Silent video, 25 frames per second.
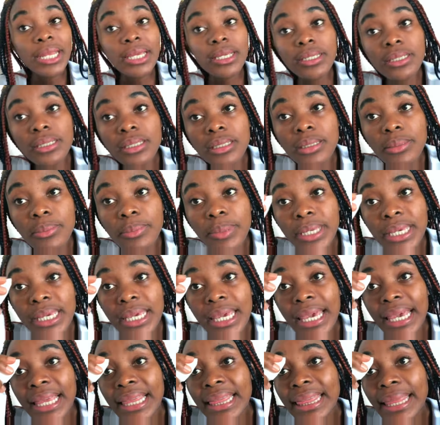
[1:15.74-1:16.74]
I used to be
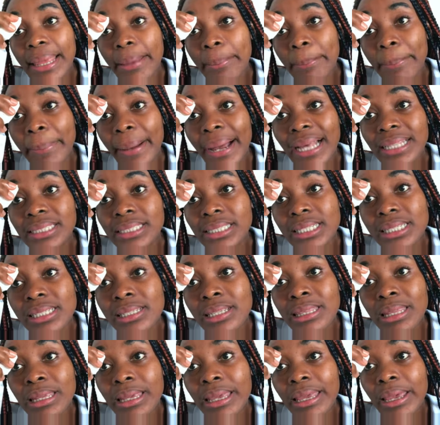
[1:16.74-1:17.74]
in the past is
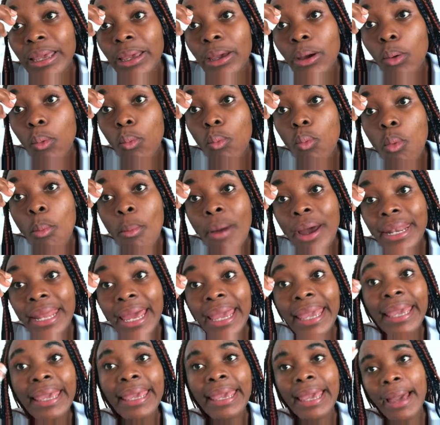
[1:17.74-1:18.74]
not the woman I
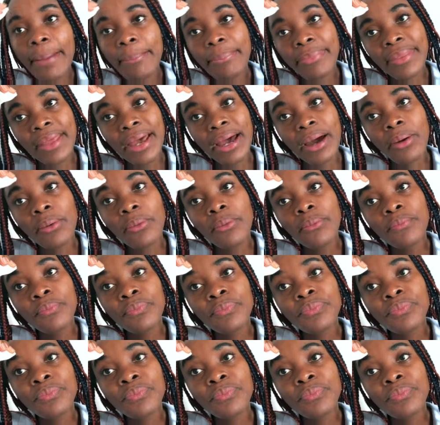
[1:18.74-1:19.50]
am now.